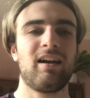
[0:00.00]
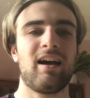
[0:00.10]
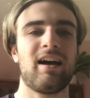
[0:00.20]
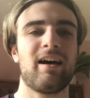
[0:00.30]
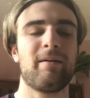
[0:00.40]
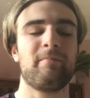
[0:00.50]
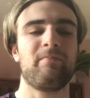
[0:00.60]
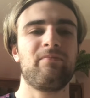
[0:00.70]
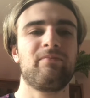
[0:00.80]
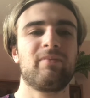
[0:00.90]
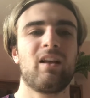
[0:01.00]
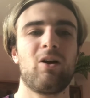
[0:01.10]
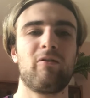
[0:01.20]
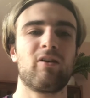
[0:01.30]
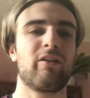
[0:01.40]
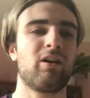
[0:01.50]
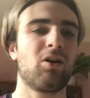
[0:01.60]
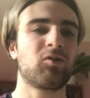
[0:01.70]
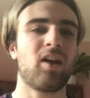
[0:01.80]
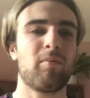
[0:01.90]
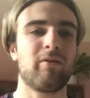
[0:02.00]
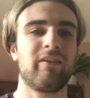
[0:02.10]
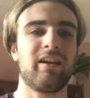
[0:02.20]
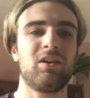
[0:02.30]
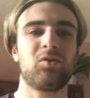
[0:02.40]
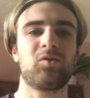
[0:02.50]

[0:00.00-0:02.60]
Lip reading: over like the last couple of years,